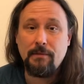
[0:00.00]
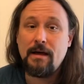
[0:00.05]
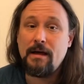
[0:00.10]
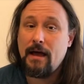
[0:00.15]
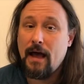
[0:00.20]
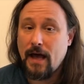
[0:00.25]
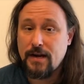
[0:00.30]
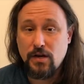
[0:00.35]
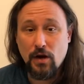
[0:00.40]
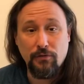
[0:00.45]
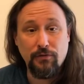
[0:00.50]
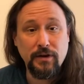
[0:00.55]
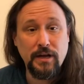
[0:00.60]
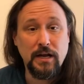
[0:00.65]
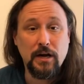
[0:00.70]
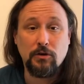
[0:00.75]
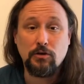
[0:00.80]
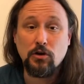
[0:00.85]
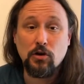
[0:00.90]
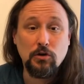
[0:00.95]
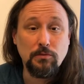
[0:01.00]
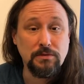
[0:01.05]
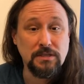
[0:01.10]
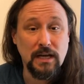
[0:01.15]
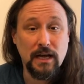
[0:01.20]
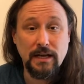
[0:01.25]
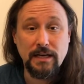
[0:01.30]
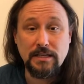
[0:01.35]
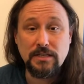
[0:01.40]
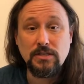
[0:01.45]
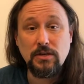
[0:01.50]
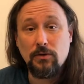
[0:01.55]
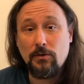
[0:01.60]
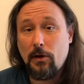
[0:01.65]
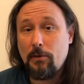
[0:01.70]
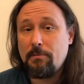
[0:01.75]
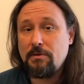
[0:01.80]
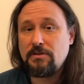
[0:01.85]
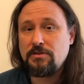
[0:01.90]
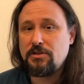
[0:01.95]
and don't forget our curbside is still
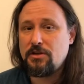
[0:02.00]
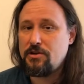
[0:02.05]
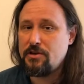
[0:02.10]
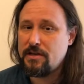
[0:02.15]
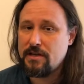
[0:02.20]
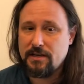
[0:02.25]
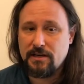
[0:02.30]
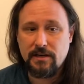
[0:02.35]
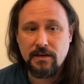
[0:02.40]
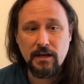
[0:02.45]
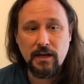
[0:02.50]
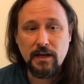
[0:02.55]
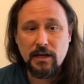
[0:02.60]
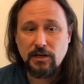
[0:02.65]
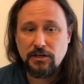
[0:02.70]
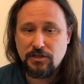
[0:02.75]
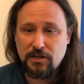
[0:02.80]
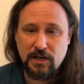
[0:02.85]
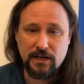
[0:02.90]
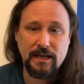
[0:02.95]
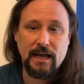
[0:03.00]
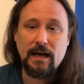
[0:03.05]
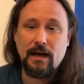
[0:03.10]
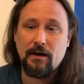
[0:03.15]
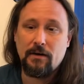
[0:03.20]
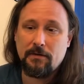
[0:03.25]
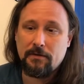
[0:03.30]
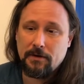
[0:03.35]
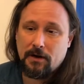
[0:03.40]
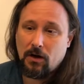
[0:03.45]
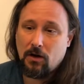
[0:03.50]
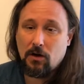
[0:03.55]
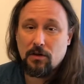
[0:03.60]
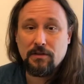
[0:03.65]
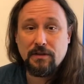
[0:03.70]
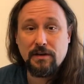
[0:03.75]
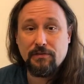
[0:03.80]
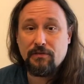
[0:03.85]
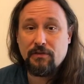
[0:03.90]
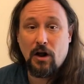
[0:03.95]
open, so you could check out all the
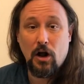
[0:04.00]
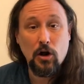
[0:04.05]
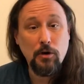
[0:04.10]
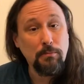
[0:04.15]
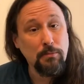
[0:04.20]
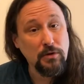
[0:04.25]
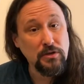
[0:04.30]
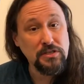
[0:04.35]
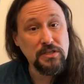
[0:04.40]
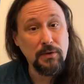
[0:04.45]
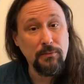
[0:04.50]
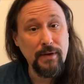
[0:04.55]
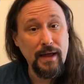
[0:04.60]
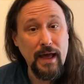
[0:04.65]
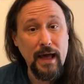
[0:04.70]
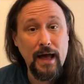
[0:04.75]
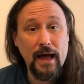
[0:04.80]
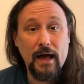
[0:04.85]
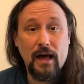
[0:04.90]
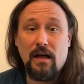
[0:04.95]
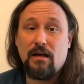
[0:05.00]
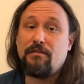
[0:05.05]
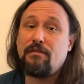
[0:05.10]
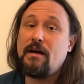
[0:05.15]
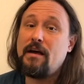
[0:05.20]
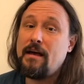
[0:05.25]
different art books that we have.